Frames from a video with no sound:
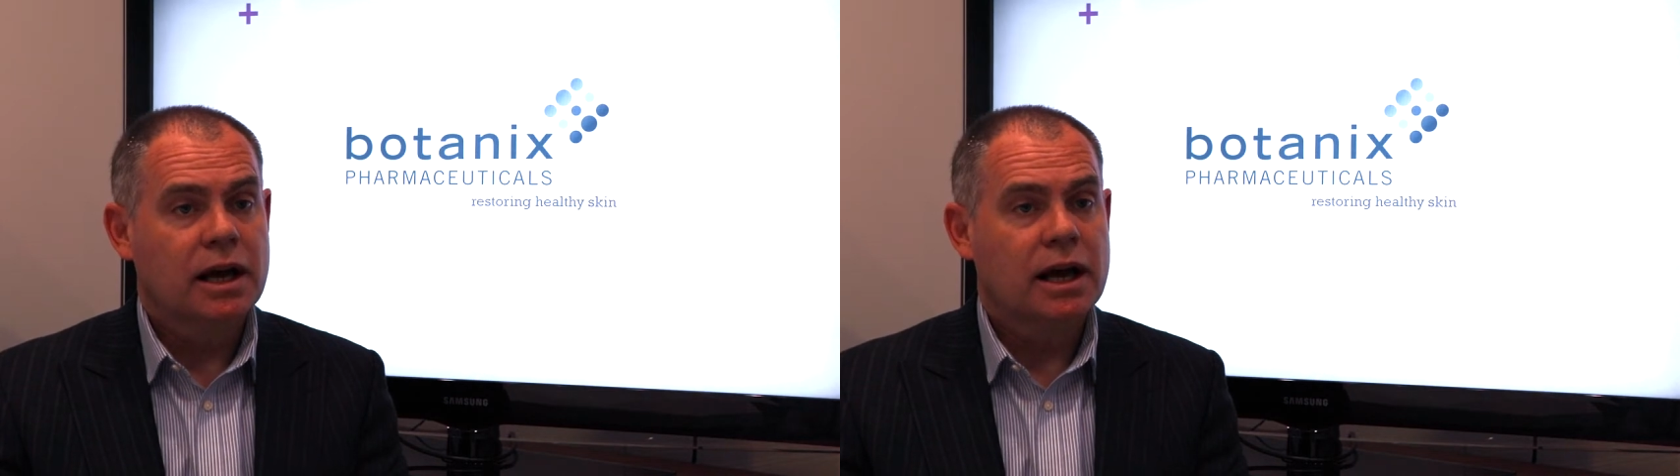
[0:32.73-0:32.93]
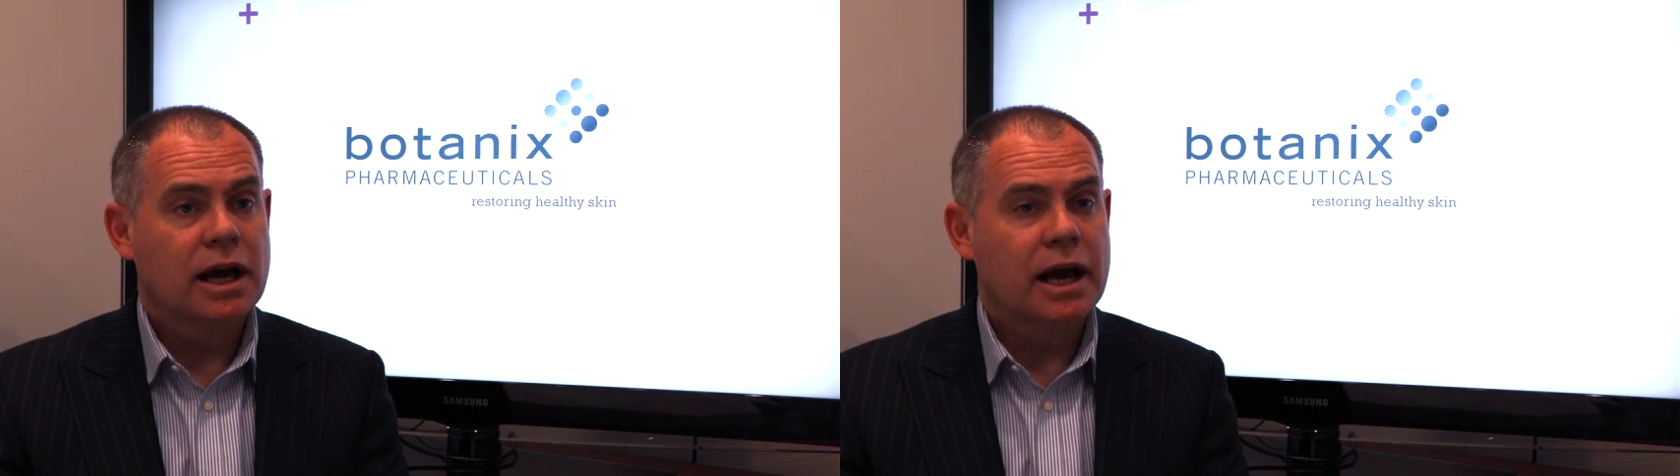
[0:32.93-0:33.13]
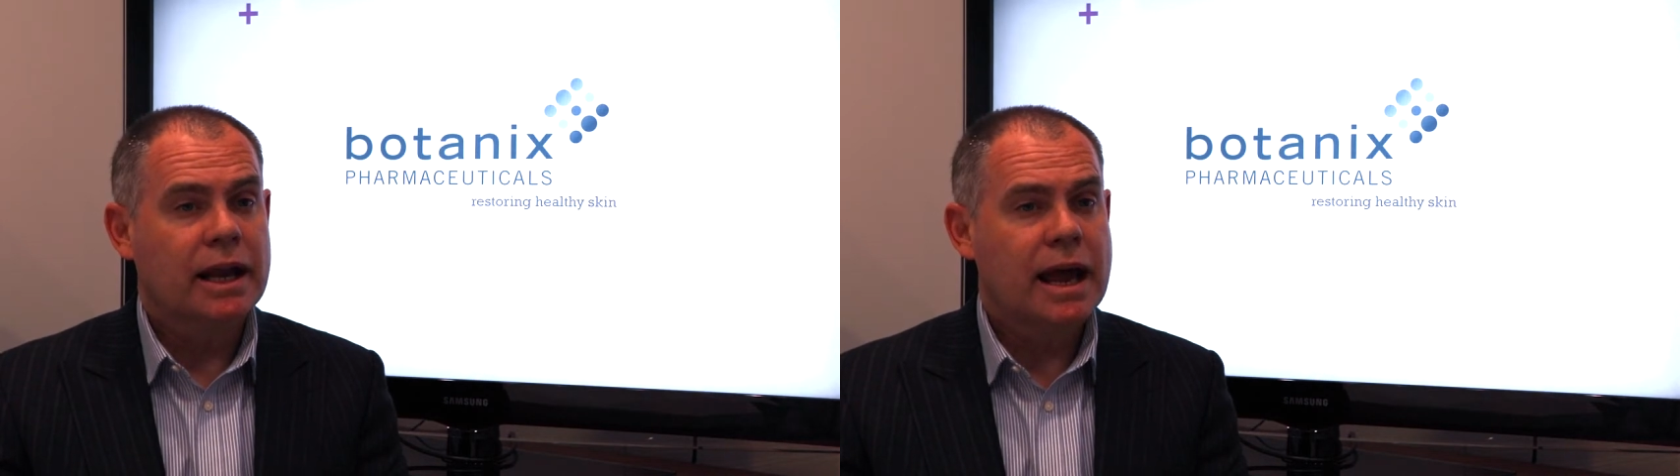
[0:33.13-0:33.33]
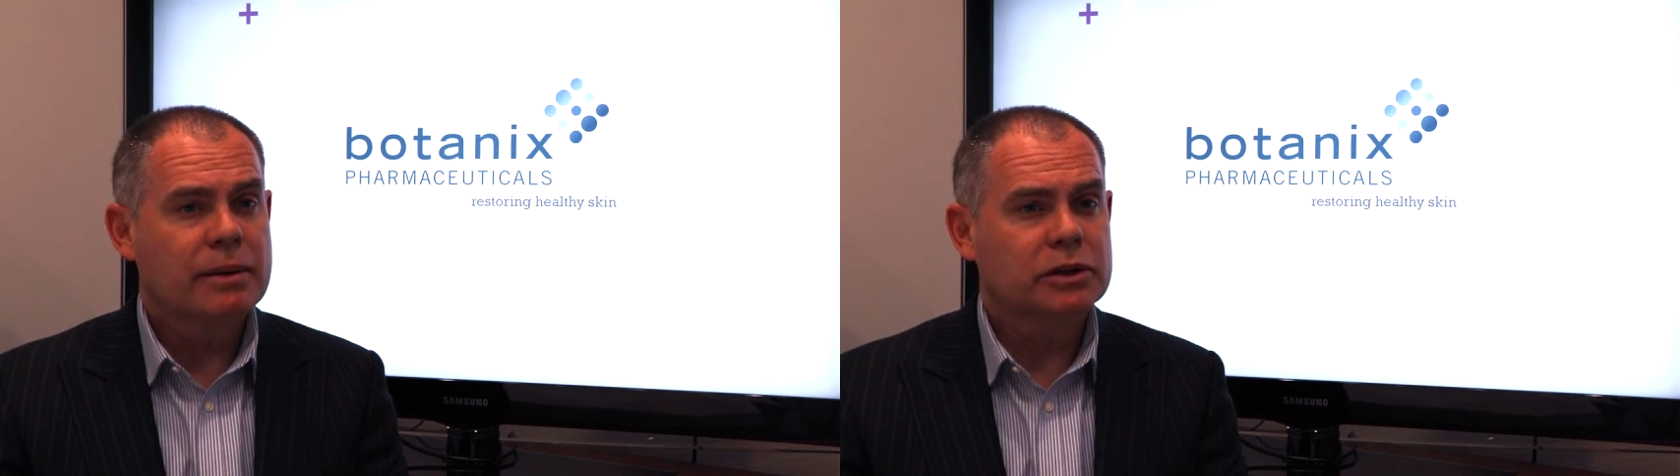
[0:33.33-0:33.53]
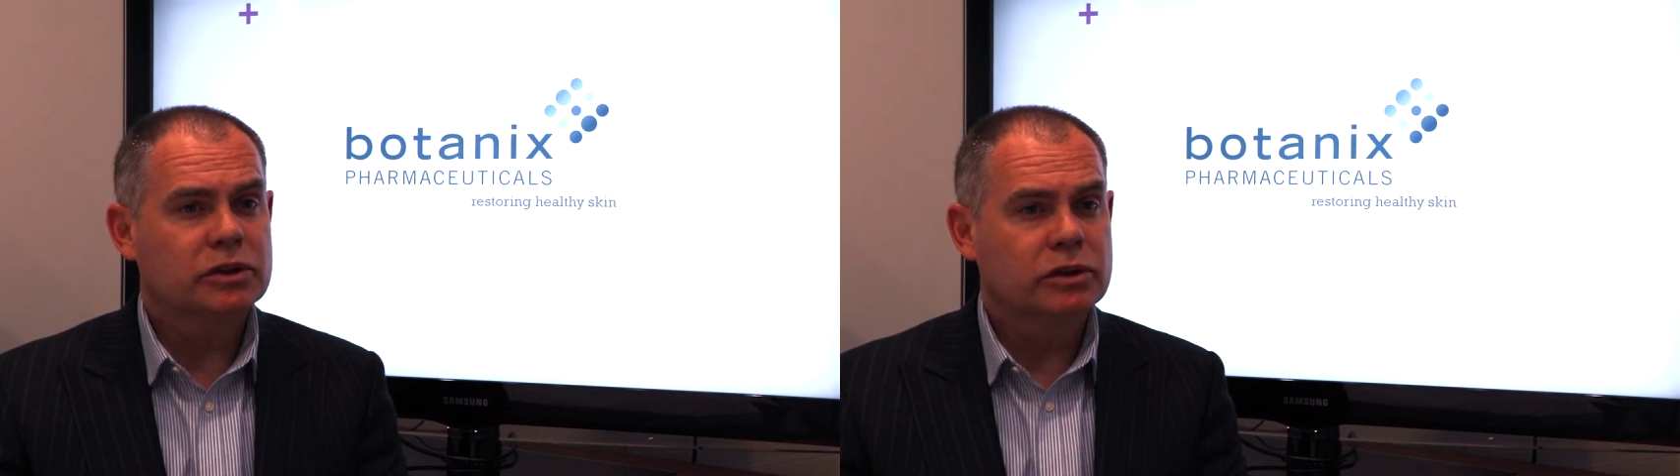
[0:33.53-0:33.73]
and how
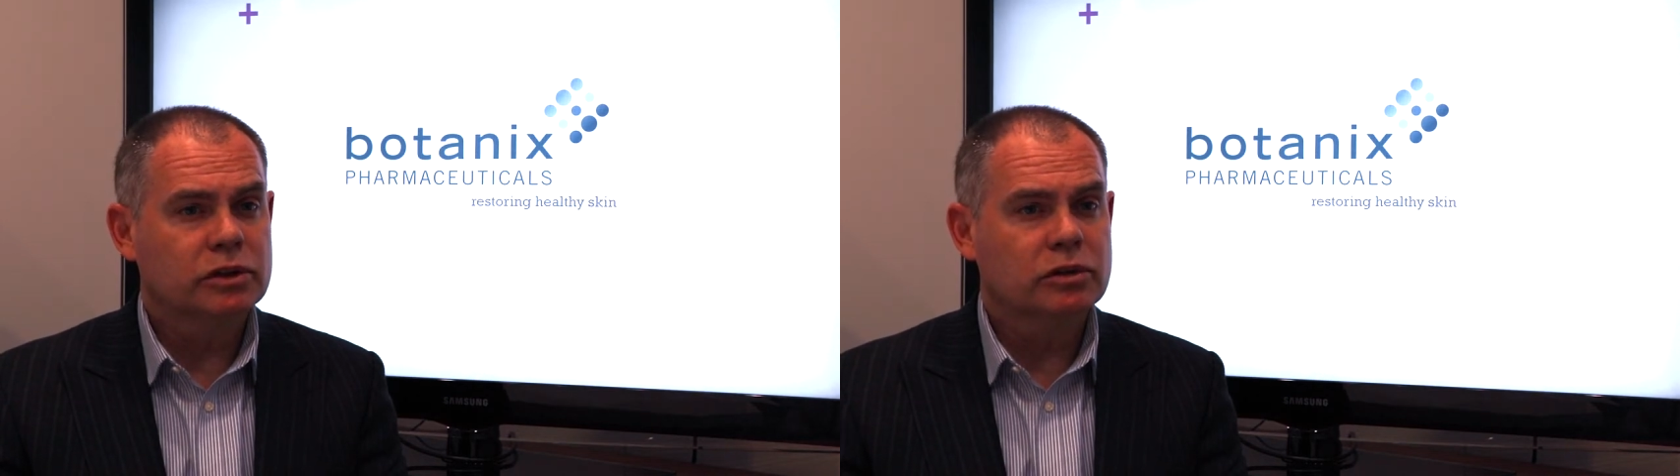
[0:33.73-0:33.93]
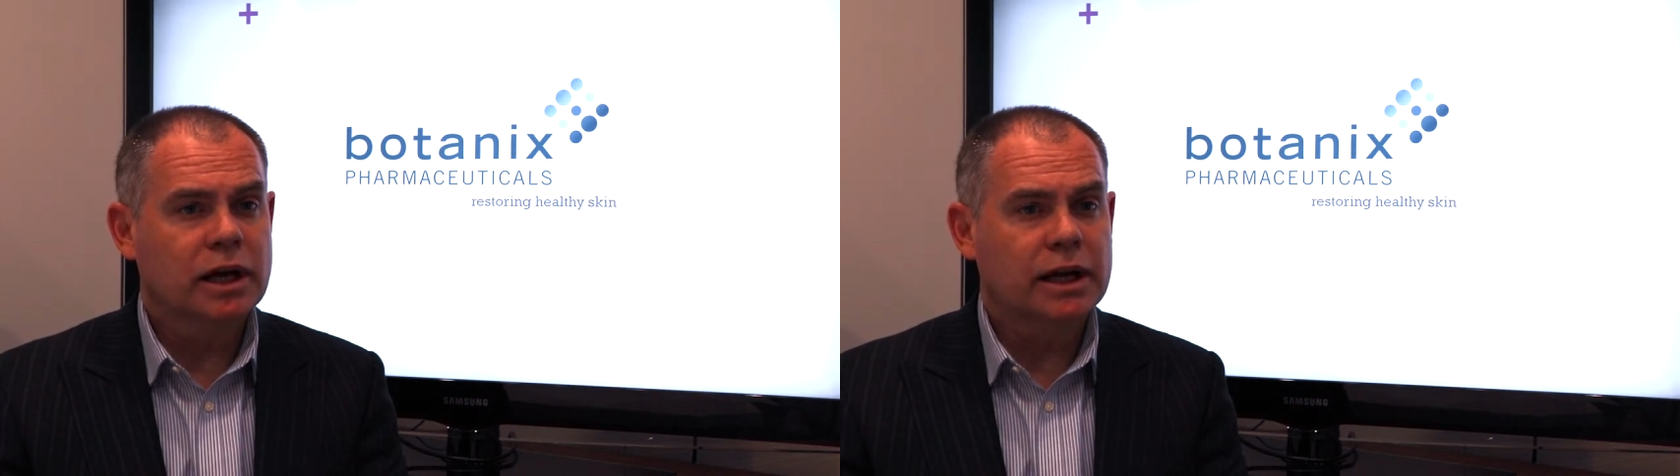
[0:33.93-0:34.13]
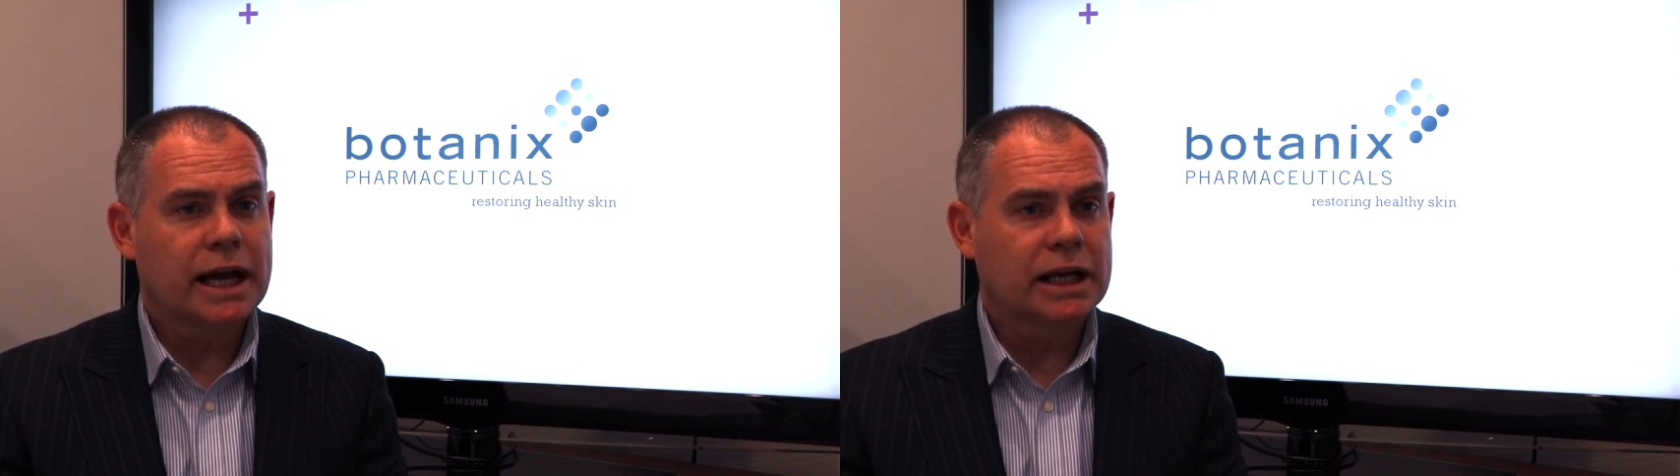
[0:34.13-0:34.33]
much of the drug